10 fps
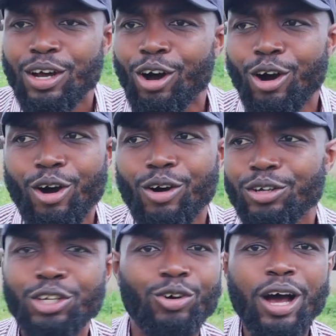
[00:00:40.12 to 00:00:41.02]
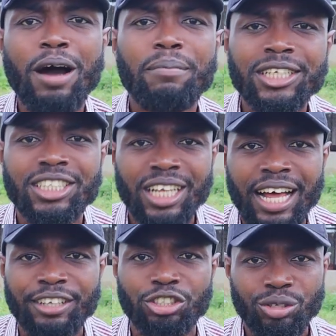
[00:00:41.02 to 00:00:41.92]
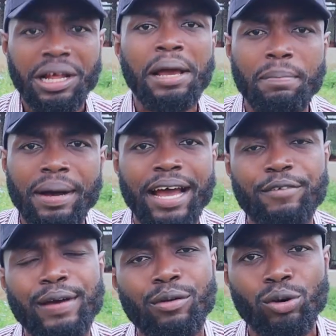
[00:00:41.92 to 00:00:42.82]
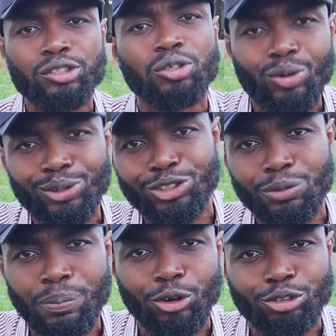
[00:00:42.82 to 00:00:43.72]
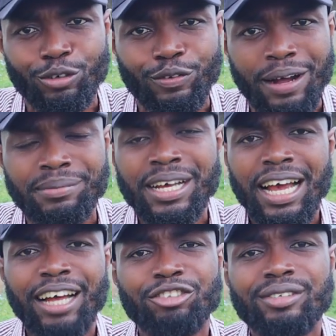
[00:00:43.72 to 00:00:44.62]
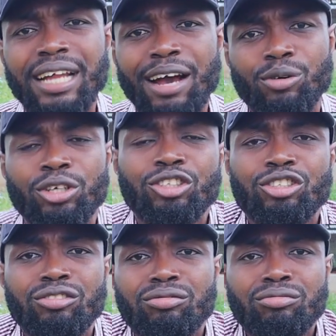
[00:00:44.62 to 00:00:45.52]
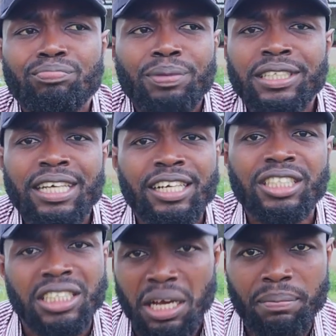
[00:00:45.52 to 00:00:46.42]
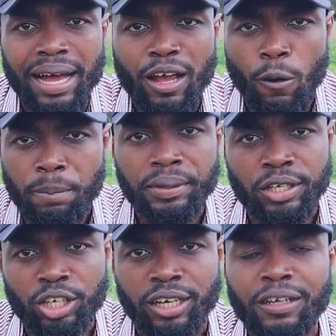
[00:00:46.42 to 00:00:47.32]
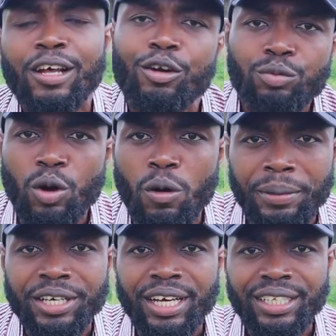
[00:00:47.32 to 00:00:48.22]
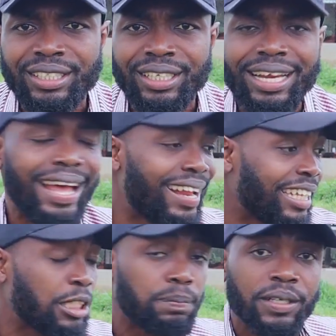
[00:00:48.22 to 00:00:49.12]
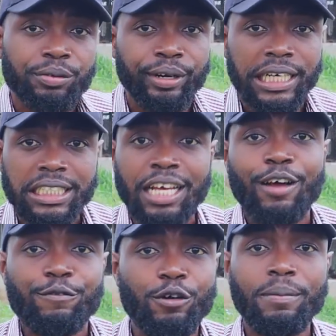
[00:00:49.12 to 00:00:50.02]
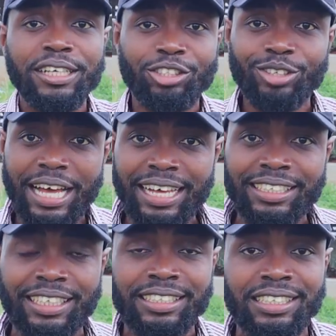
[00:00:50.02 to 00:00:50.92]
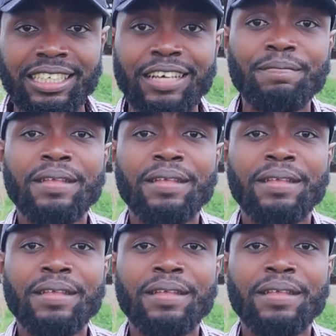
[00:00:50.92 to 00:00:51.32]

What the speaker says: Or, how much land should I buy if I want to go into poultry farm? And today I want to basically share my opinion, recommendation, and experience from, as you guys can see,